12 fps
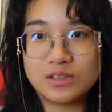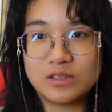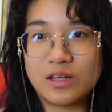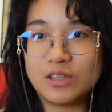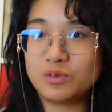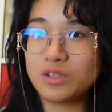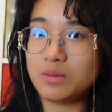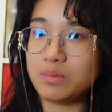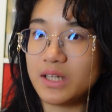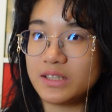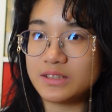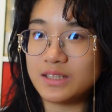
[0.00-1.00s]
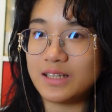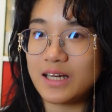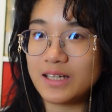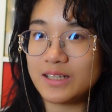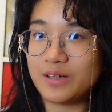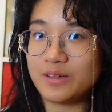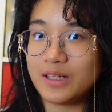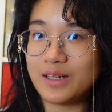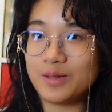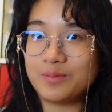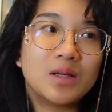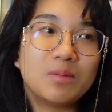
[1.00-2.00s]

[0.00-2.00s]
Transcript: So I was really blessed in that area.